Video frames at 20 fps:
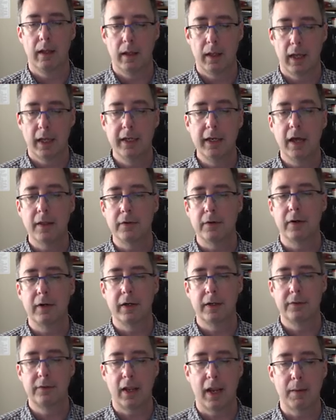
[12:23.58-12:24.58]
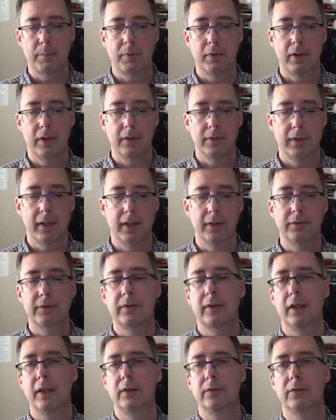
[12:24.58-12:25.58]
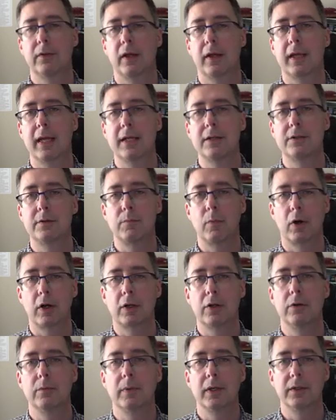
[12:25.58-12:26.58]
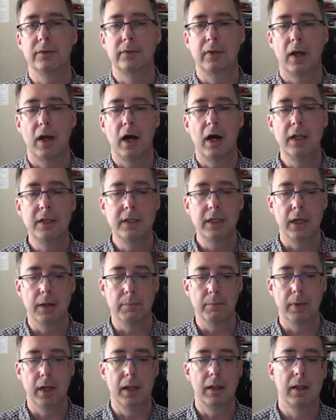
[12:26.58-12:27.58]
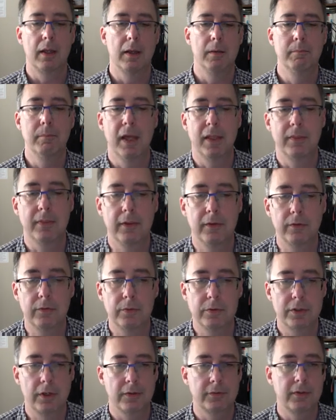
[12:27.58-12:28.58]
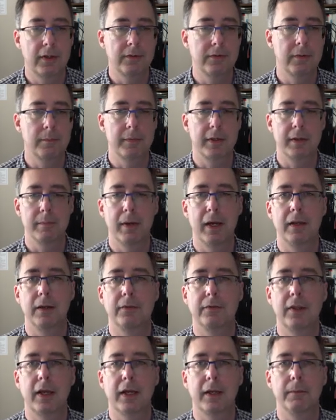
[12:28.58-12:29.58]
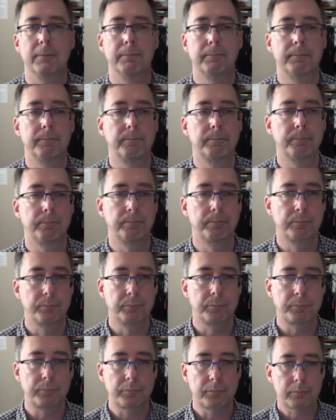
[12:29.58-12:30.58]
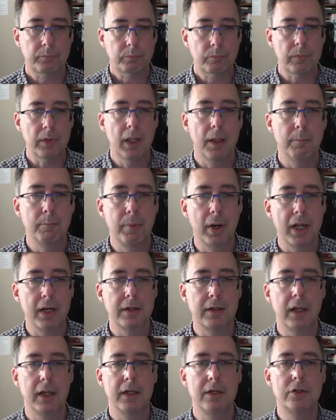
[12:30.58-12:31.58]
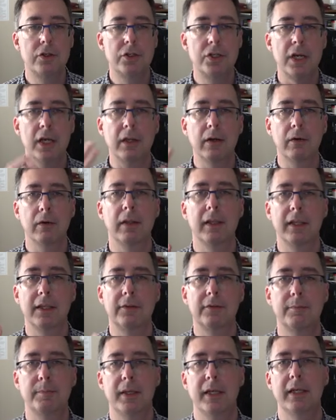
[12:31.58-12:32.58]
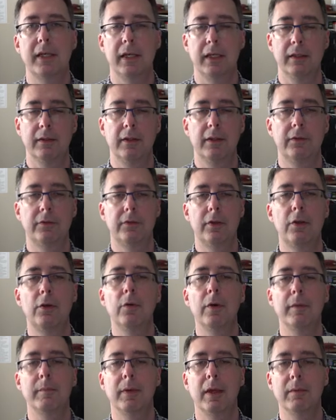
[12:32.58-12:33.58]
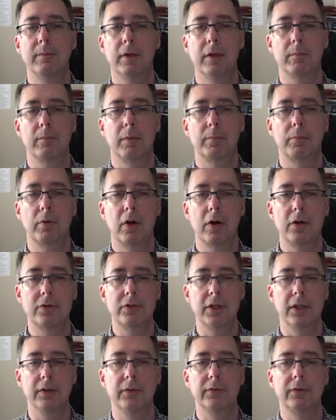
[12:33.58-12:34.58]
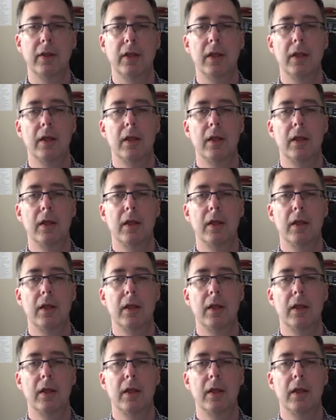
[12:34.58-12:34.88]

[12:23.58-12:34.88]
another example of this is uh, Keiji Morokuma's ONIOM methods, which I'll say something about in a second. But generally speaking, these QMMM approaches